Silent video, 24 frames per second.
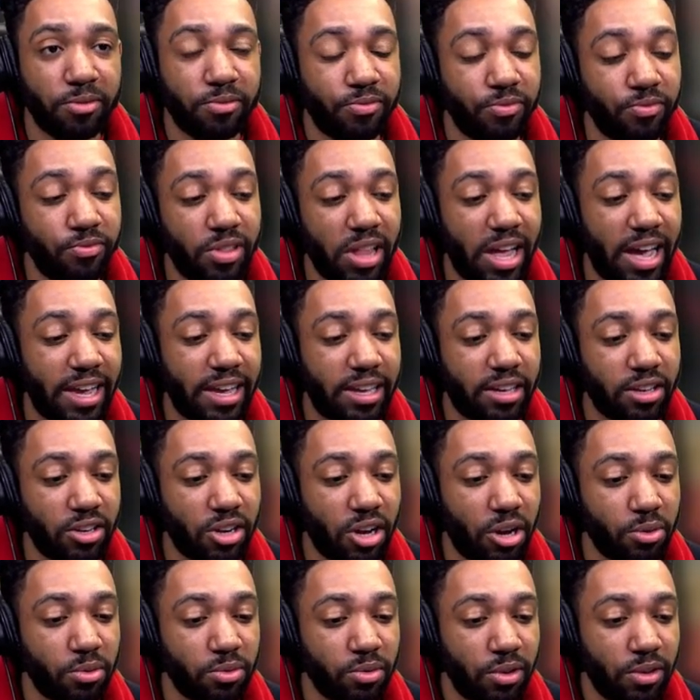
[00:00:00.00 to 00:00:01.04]
of like, you
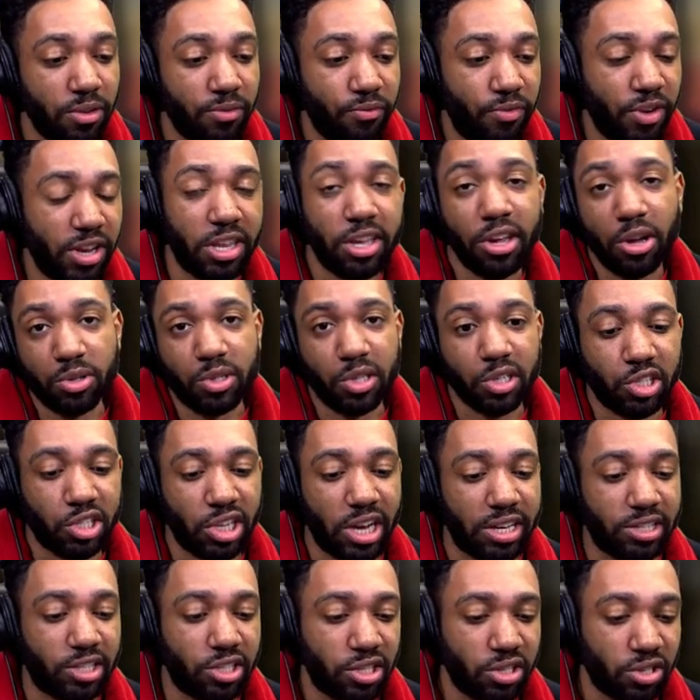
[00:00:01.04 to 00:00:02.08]
know, video
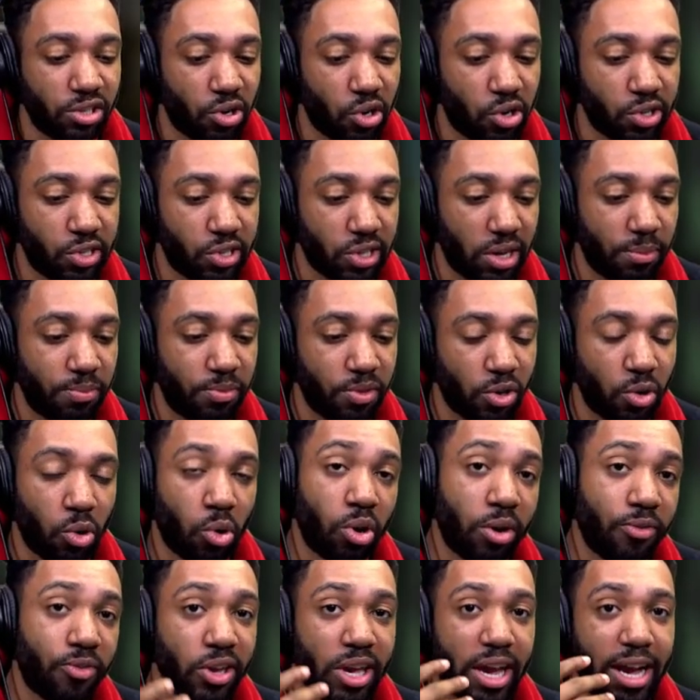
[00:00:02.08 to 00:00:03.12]
suggestion or something.
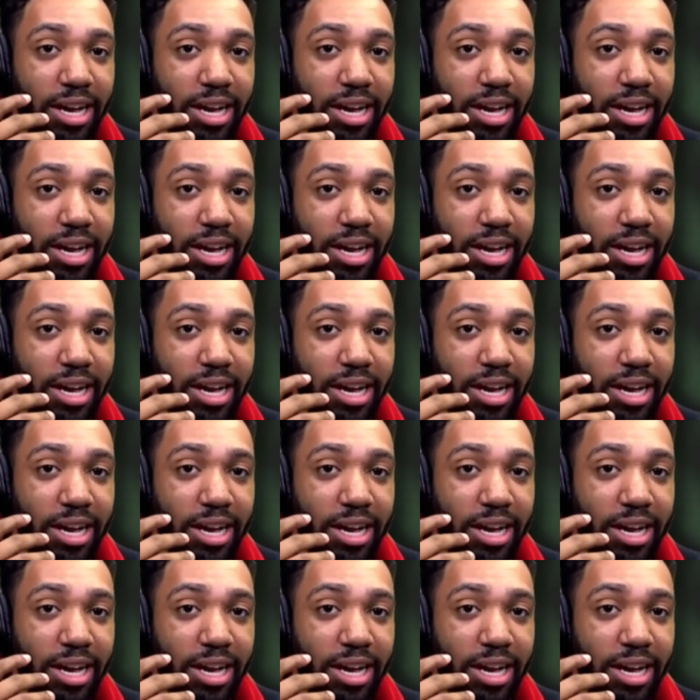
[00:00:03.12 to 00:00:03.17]
Or if